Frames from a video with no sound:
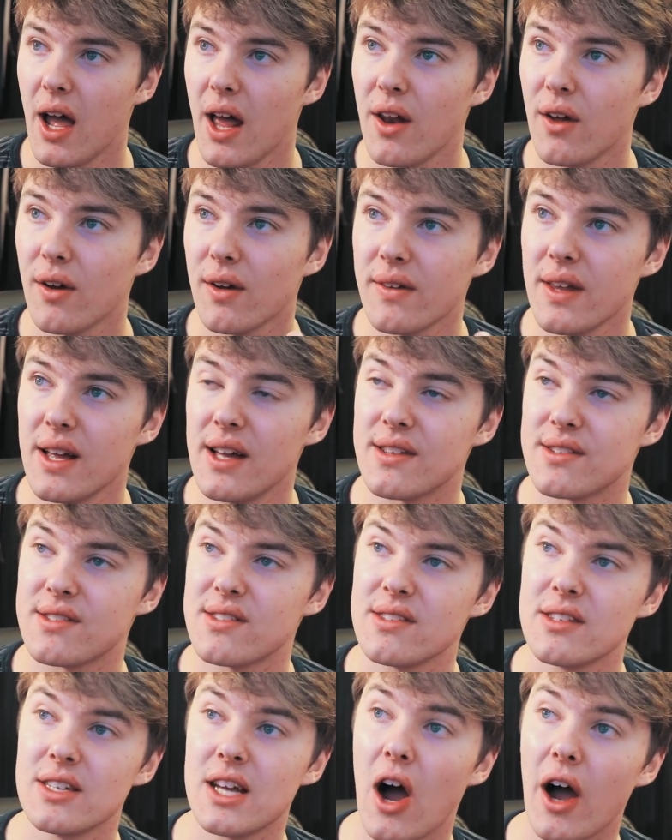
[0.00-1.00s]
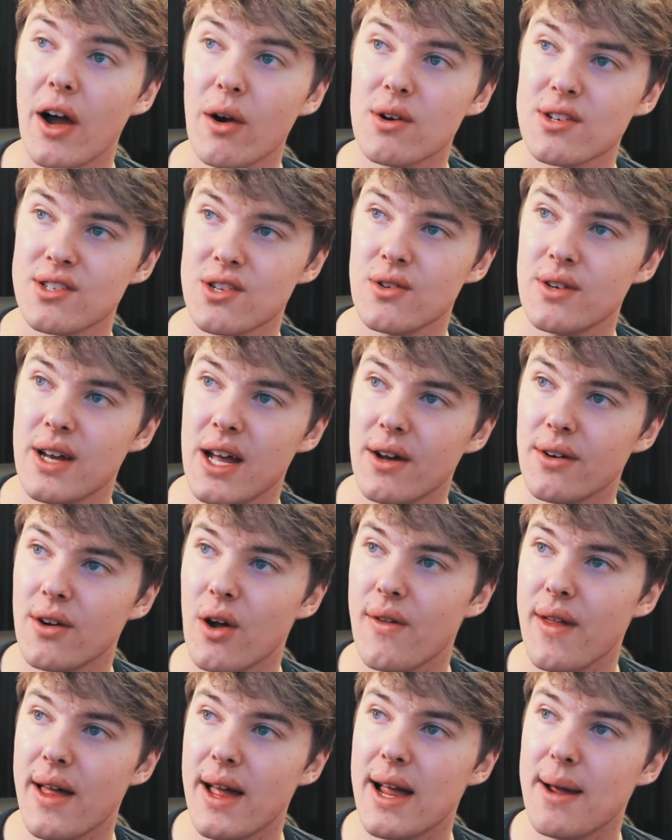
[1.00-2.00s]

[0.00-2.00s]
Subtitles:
And look at this. I also now know that